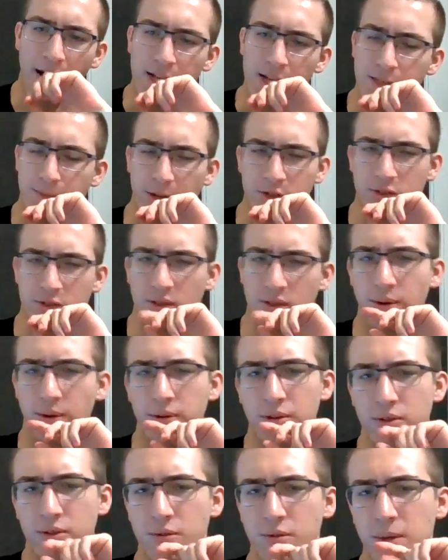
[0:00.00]
especially
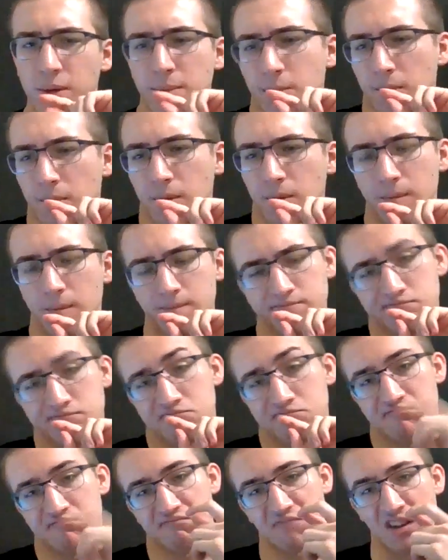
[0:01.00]
around other people.
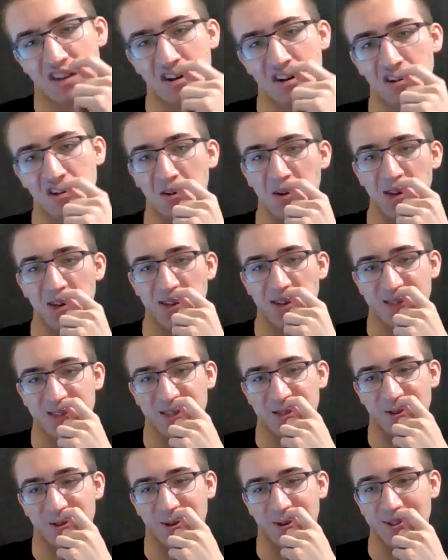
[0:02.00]
I don't know. I guess
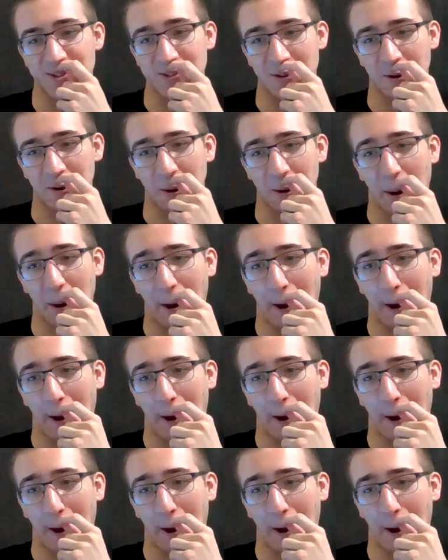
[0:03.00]
that's your answer.